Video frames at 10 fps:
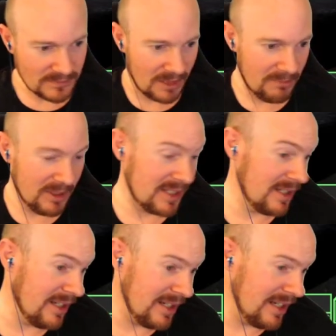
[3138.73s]
But
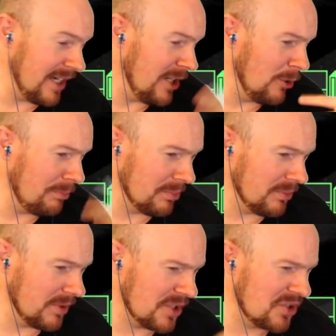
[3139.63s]
uh, I hope
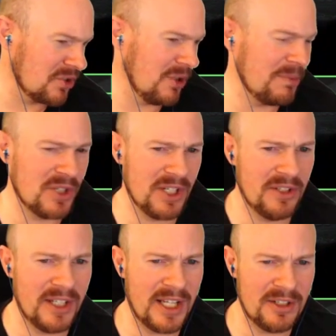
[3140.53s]
conscription hearing.